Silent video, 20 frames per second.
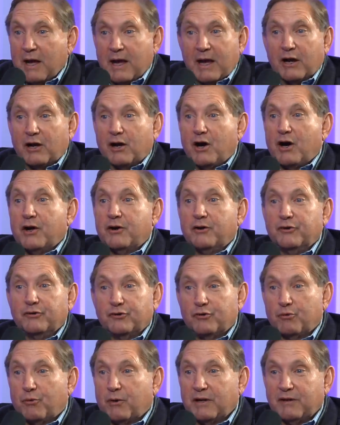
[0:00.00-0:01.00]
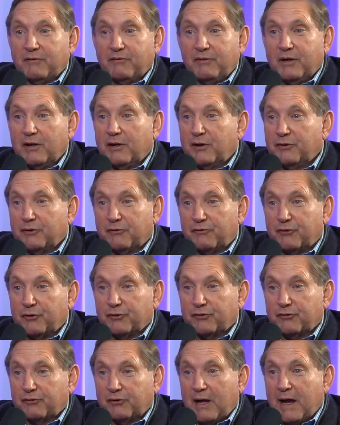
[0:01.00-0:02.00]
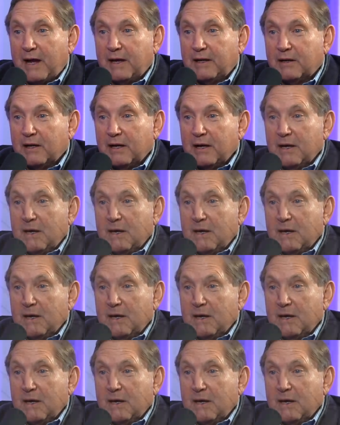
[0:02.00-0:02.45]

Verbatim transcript: and 120 feet on the first flight,